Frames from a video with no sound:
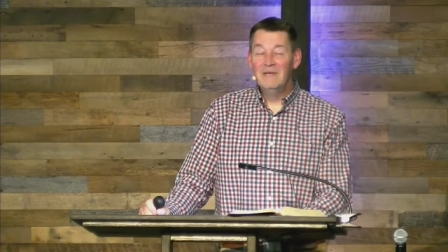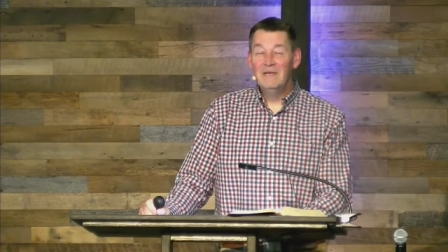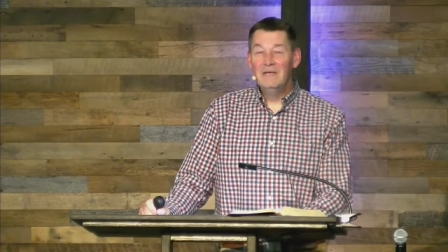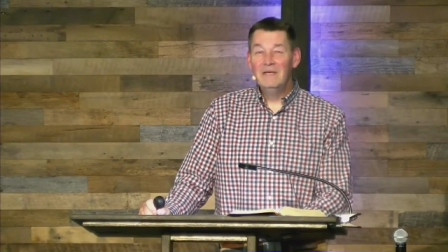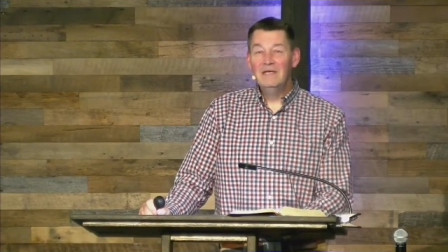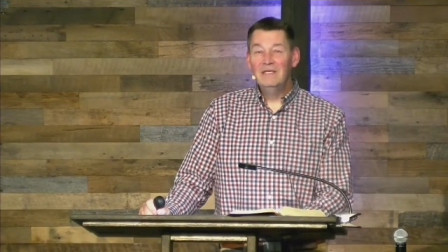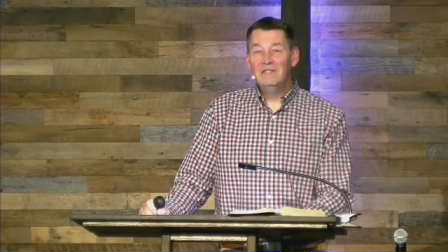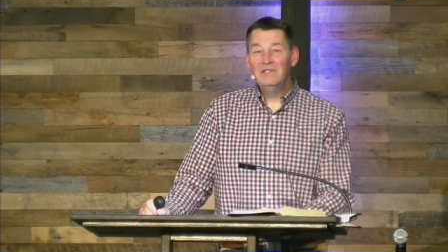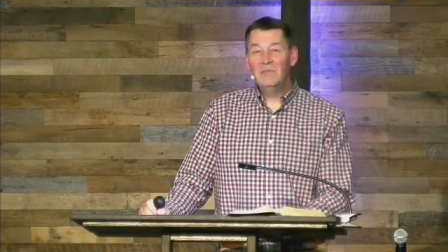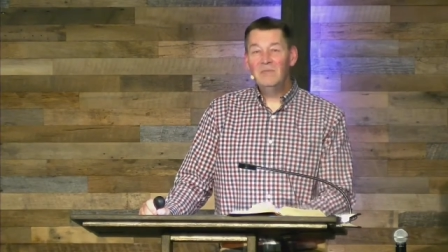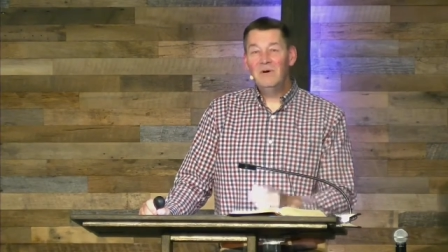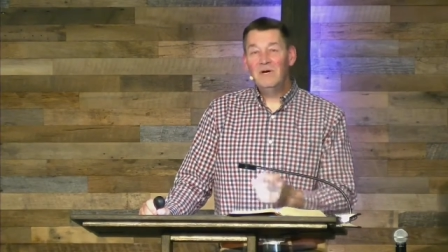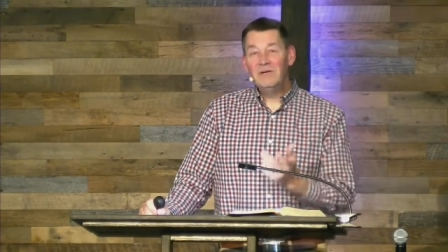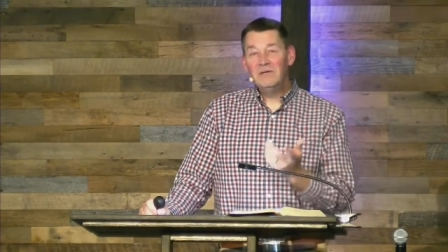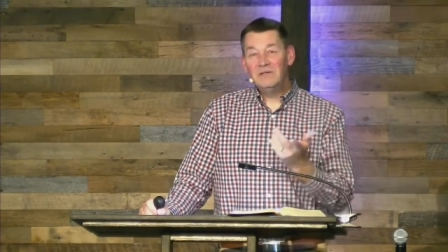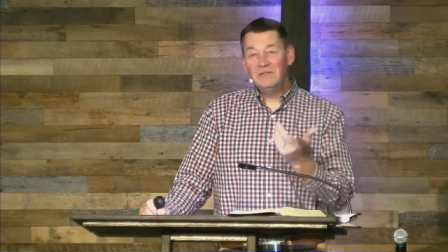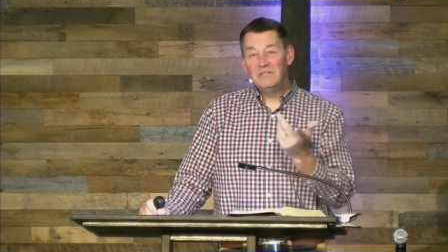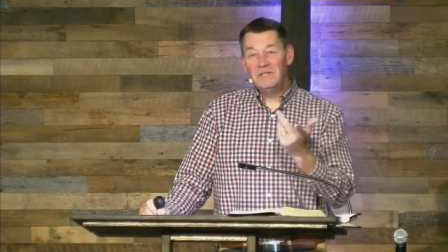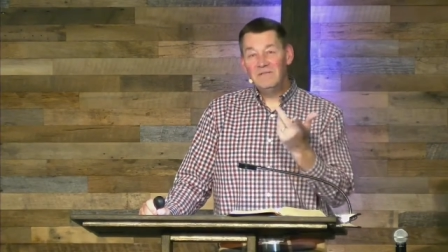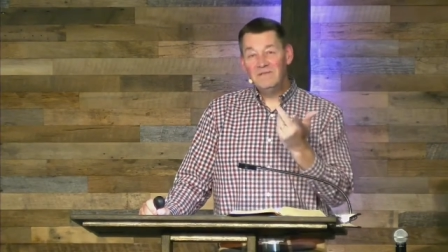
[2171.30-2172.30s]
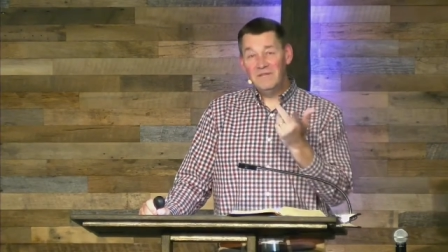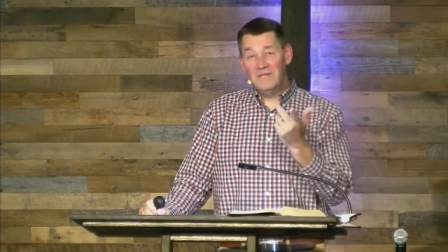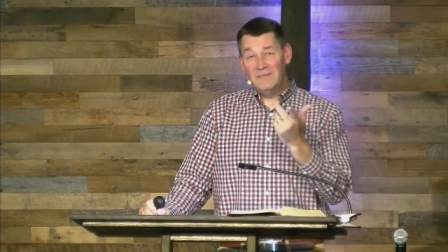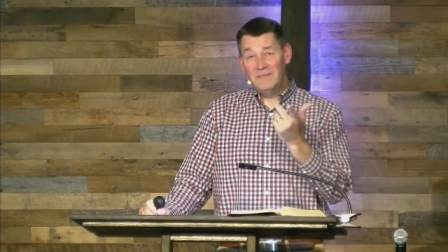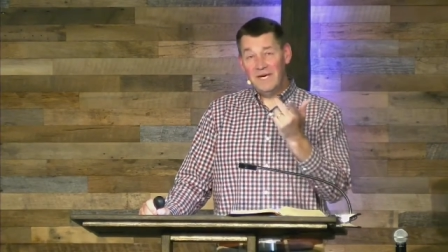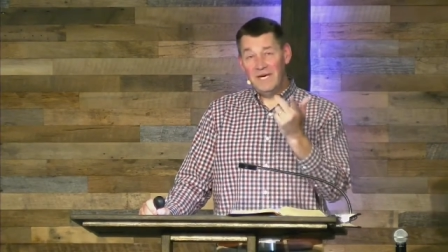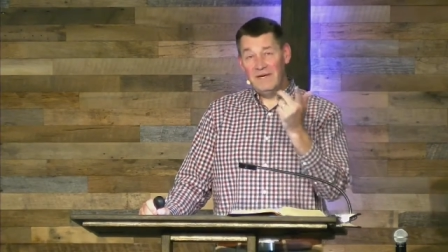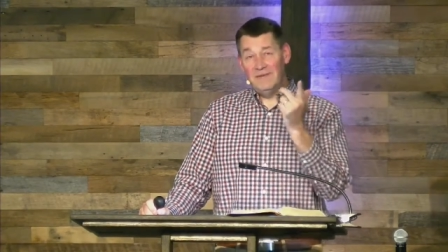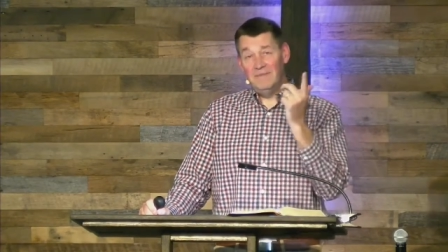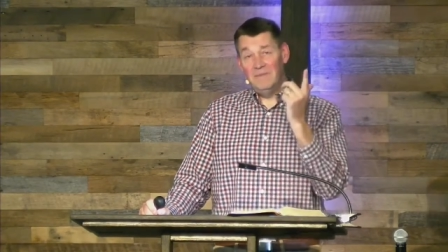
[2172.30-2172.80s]
So Paul goes to
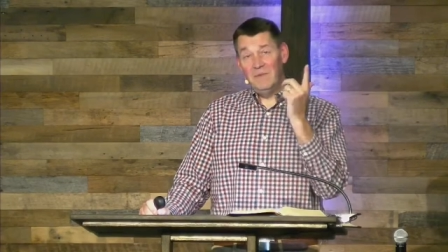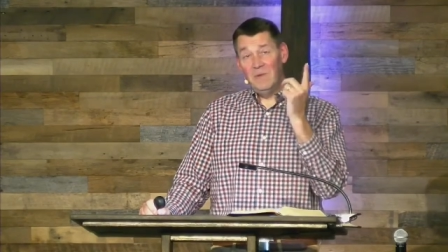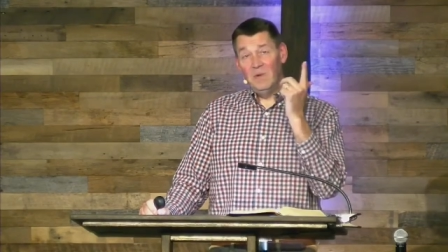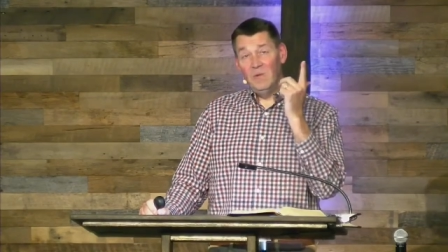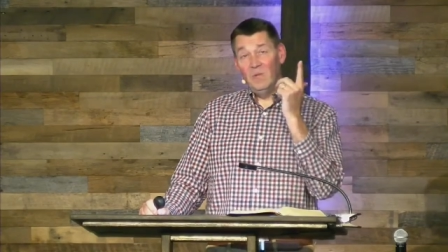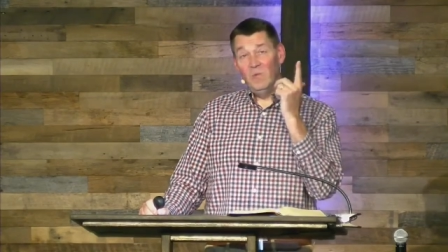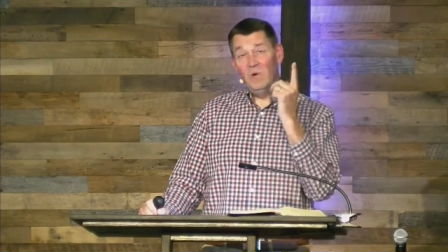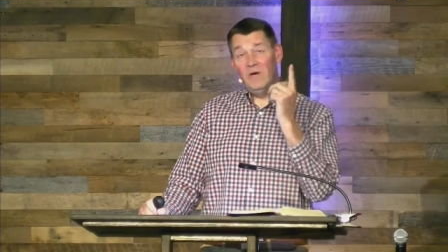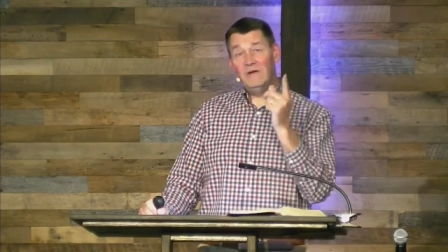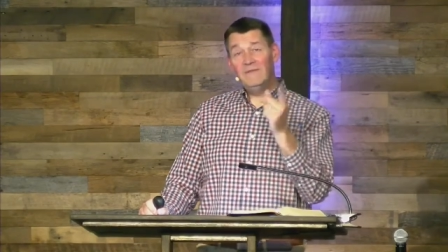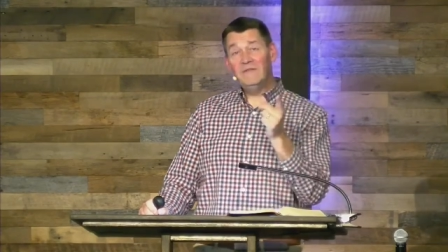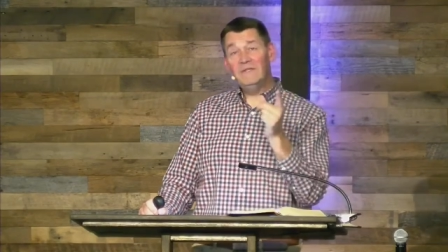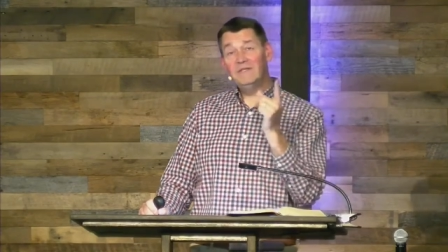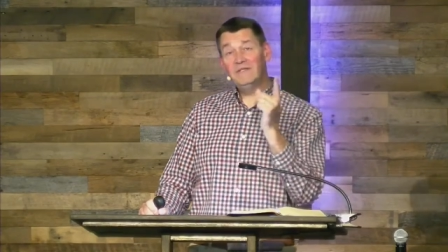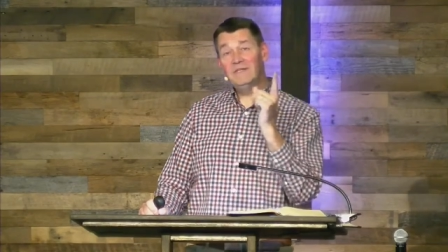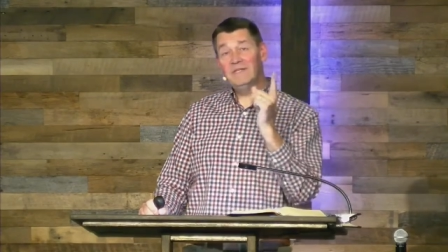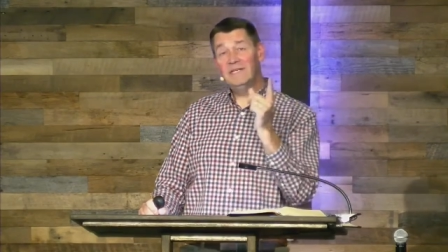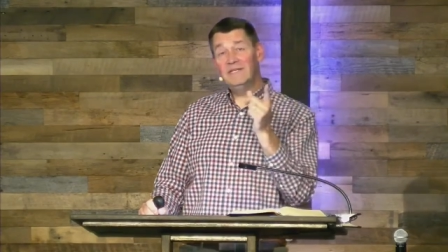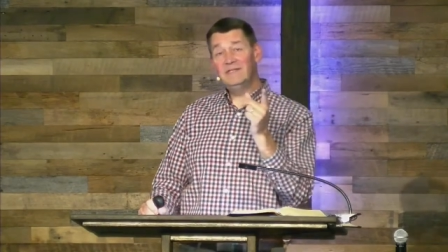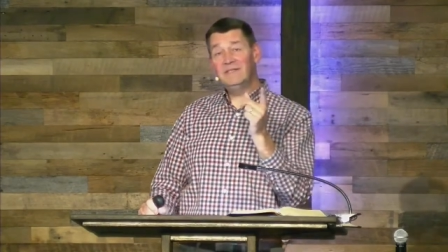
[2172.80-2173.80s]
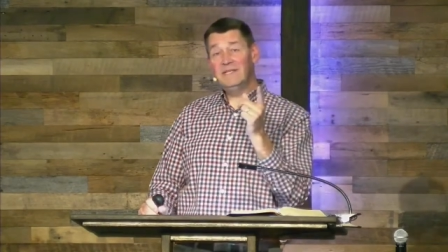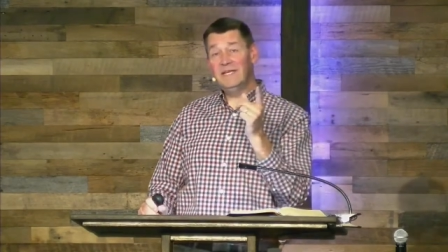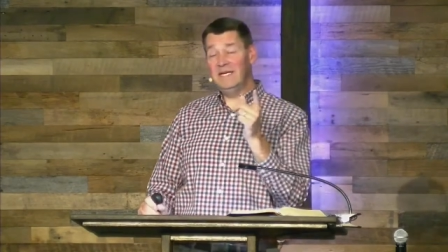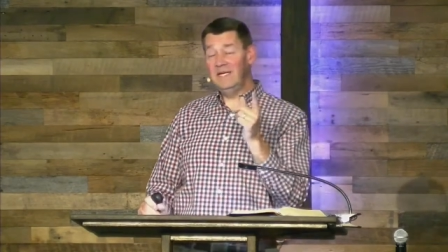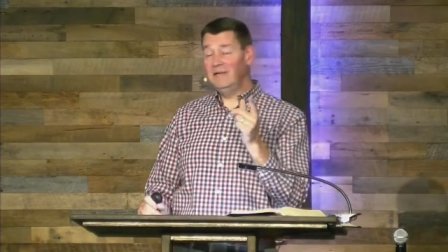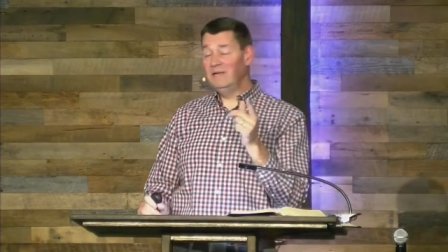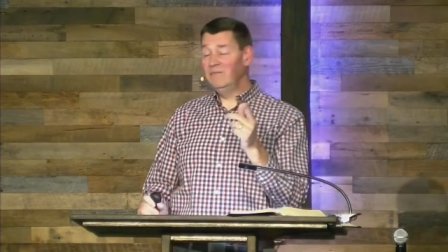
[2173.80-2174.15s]
Philippi. One of those listening,